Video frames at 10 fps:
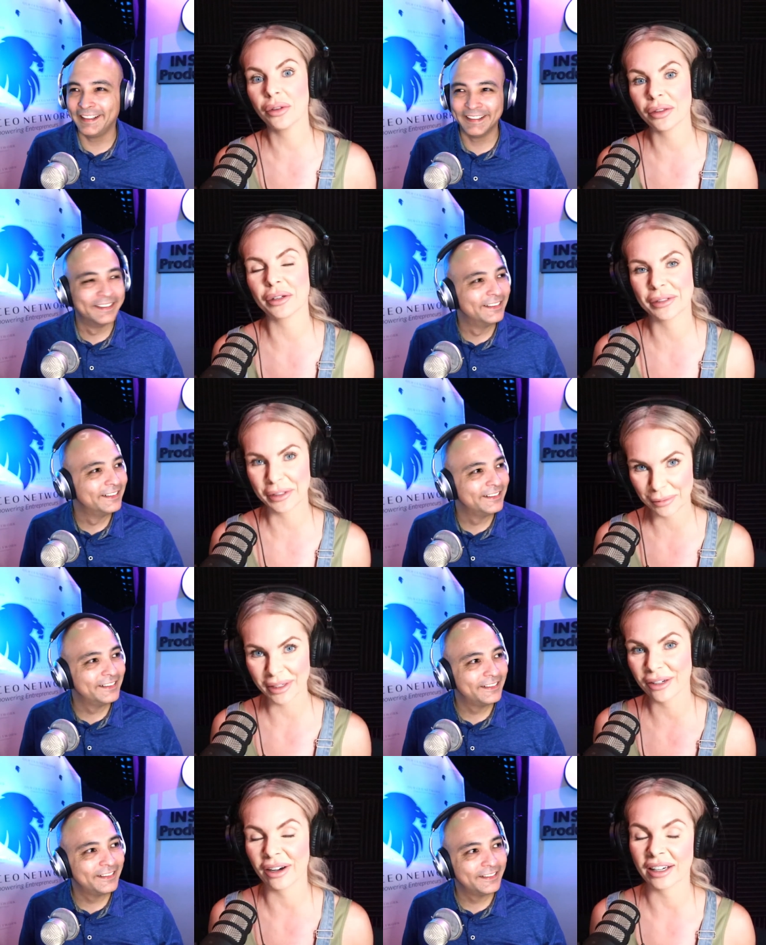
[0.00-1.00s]
Speaker 1: think there's going to be
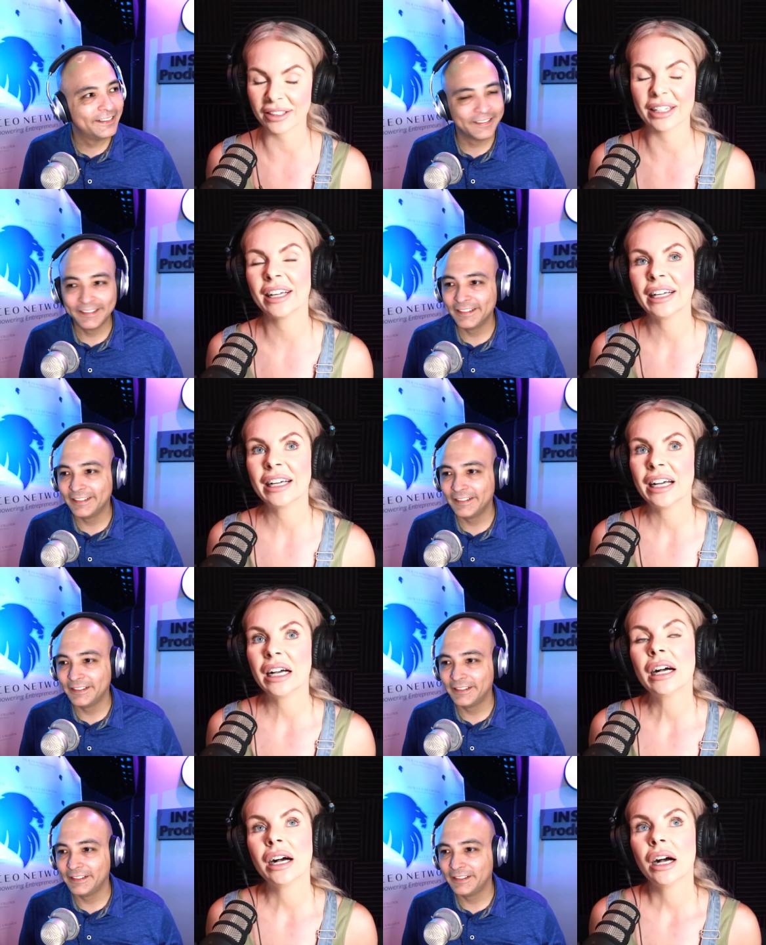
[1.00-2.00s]
a correction.
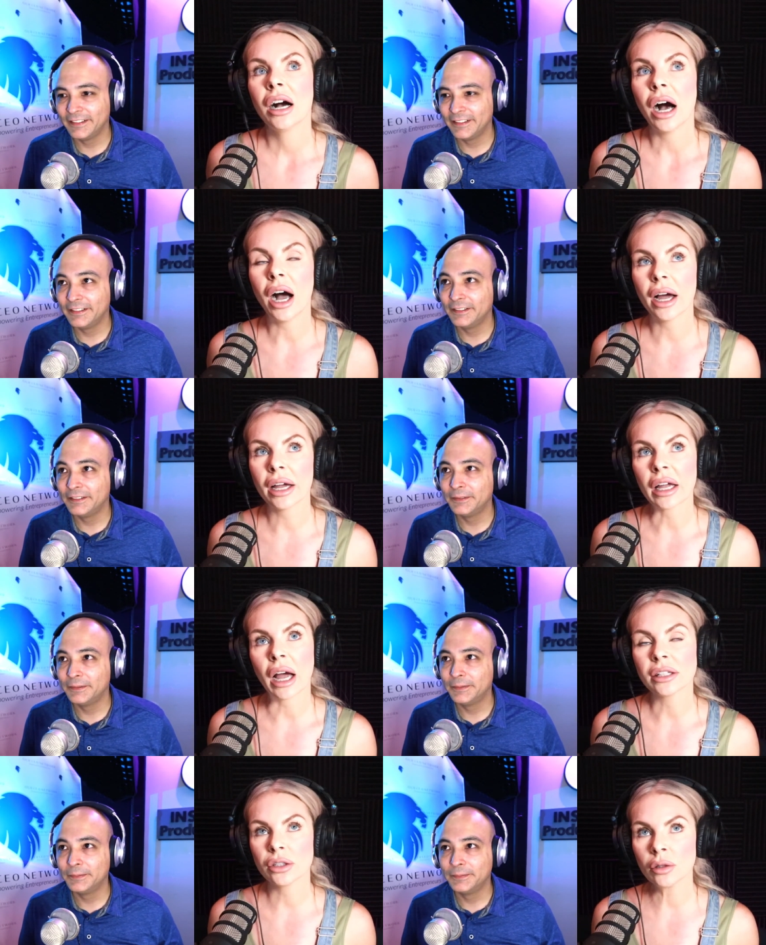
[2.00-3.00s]
I
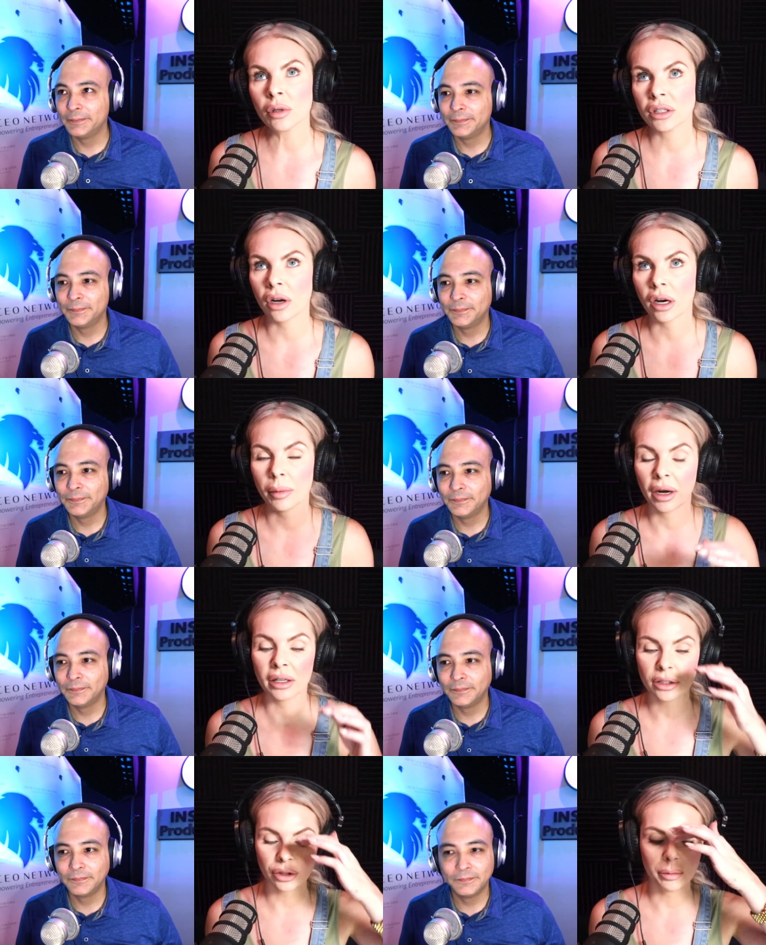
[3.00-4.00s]
I do want to talk about and
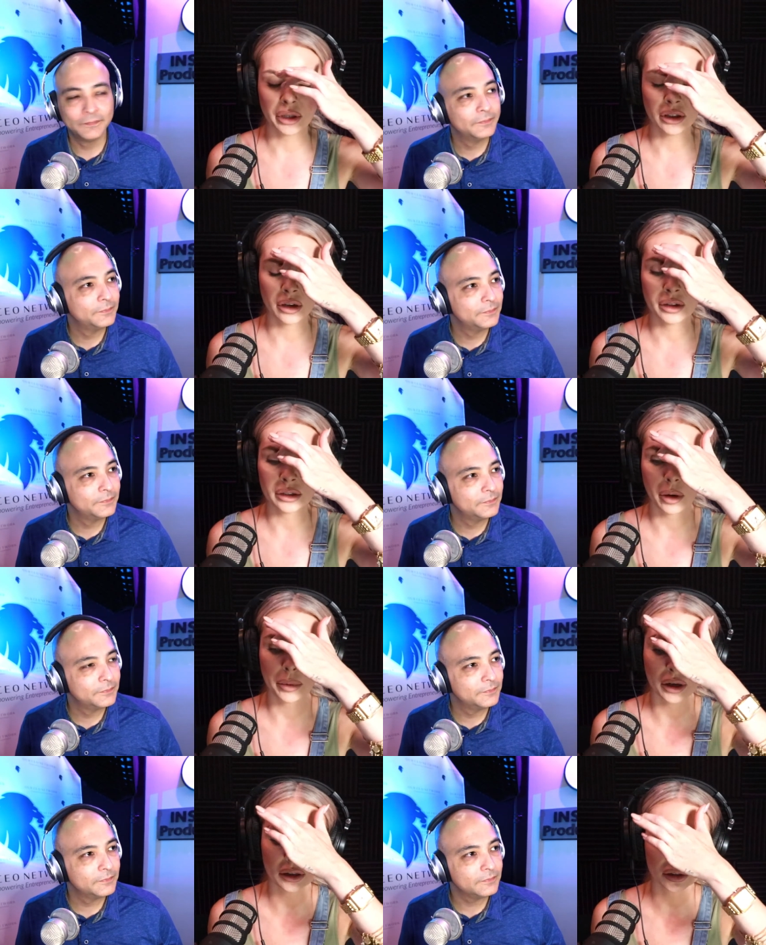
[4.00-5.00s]
get your opinion on this, Robert.